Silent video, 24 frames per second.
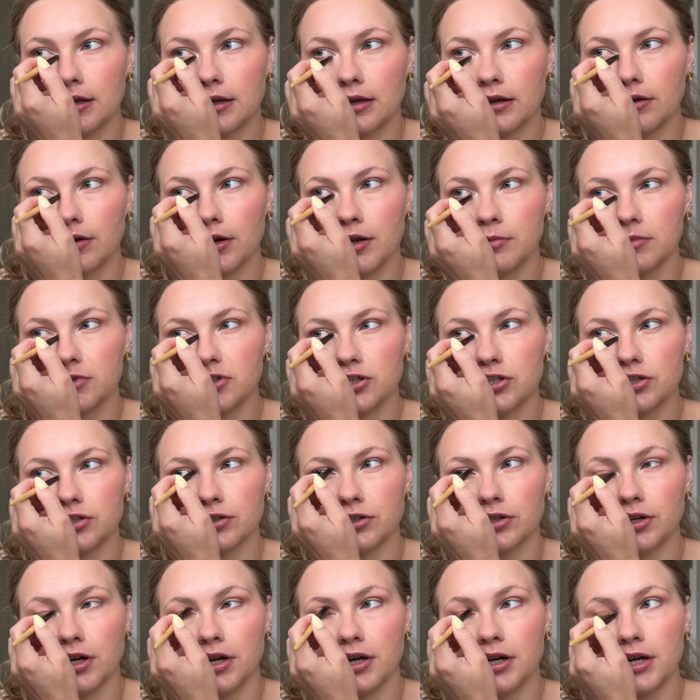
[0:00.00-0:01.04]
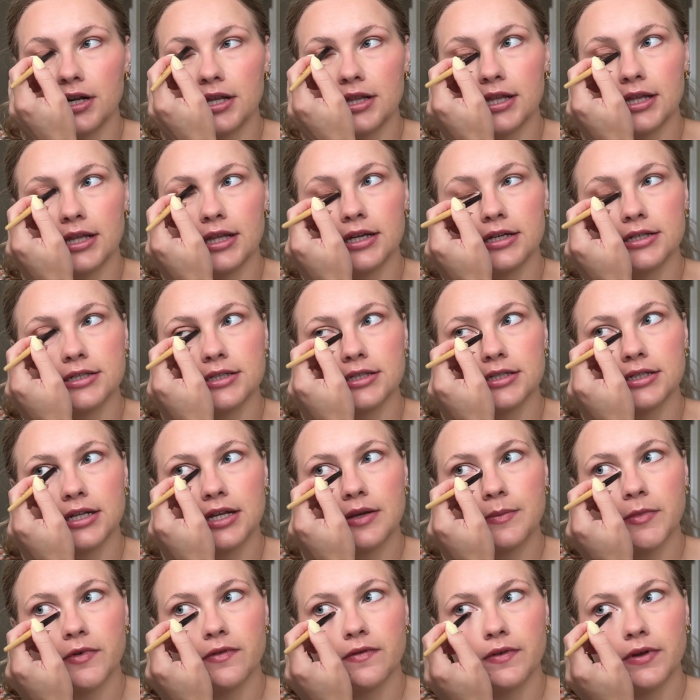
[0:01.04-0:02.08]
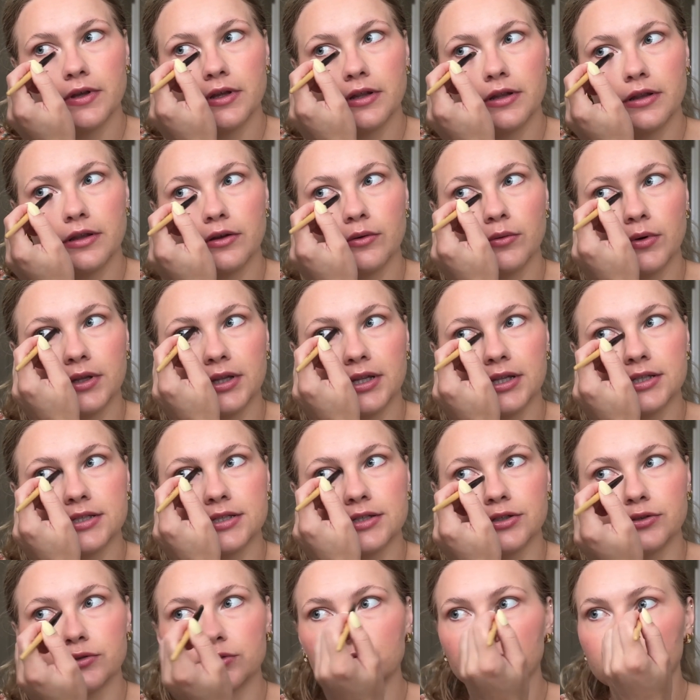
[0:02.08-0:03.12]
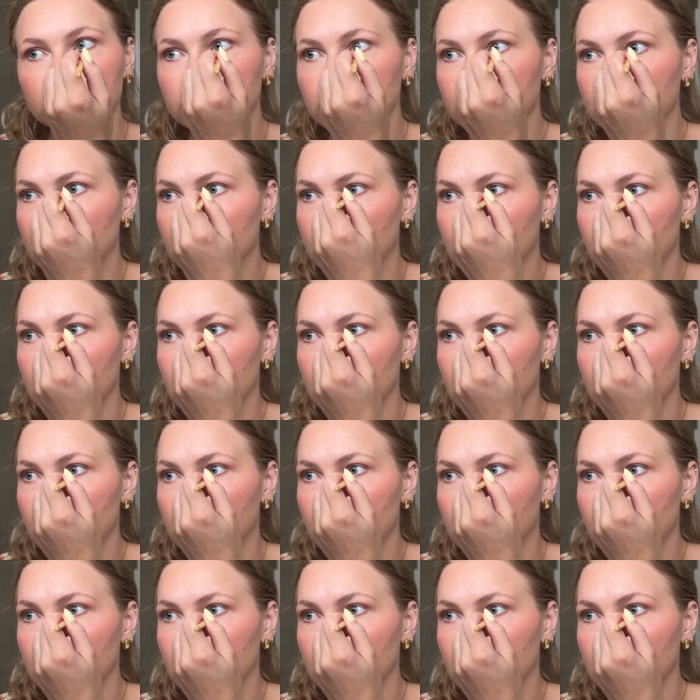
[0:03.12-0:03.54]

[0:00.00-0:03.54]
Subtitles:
Cream and Sugar, I think is the name of it. The one that's neutral